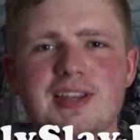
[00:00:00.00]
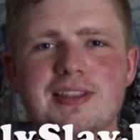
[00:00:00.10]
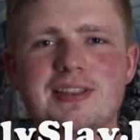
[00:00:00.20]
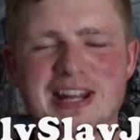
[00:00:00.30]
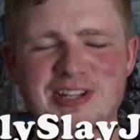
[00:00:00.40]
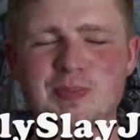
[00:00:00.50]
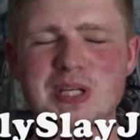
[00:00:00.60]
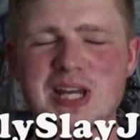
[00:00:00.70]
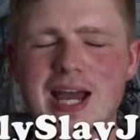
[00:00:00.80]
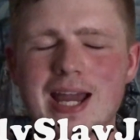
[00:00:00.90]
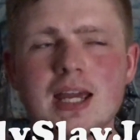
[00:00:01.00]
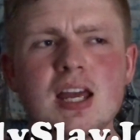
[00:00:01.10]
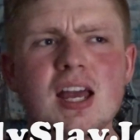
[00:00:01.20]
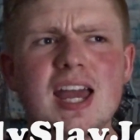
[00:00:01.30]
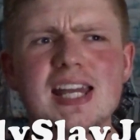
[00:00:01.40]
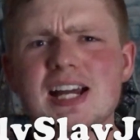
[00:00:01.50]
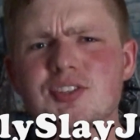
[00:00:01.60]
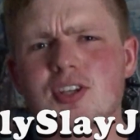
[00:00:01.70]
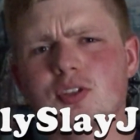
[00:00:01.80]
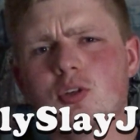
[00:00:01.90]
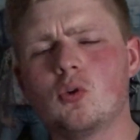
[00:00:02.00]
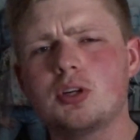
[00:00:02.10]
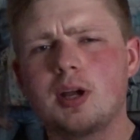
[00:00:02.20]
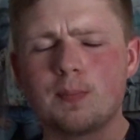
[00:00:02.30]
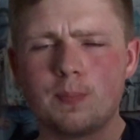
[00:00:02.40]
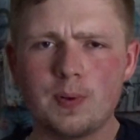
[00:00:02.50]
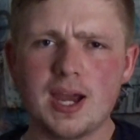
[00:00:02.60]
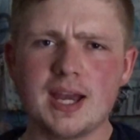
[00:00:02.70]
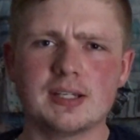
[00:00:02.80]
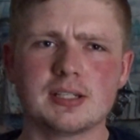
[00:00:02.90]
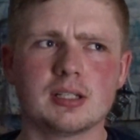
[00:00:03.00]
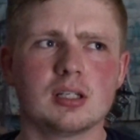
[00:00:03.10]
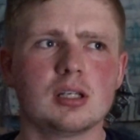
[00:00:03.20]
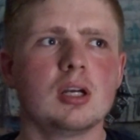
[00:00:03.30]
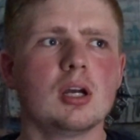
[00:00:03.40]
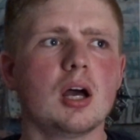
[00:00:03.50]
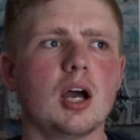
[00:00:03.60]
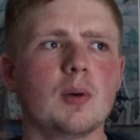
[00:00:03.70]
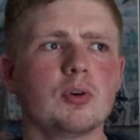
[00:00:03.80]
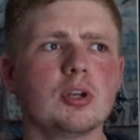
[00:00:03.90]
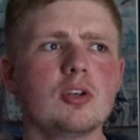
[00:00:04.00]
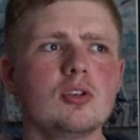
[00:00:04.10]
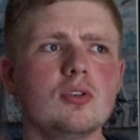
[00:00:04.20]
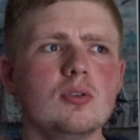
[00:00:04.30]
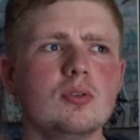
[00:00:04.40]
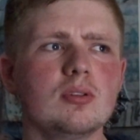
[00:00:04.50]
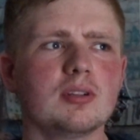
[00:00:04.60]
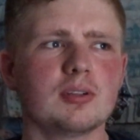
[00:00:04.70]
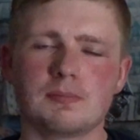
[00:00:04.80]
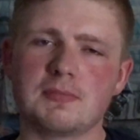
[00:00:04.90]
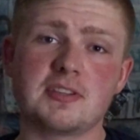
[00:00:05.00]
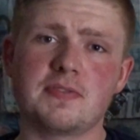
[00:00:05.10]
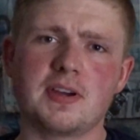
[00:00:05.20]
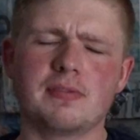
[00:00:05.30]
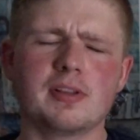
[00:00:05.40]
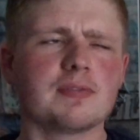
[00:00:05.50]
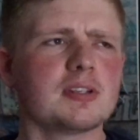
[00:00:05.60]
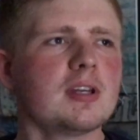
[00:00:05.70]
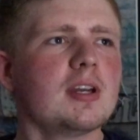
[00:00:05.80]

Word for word: And that's me. Hi. Hey guys, how's it going? I'm back. Uh, we're gonna do as if I ever left.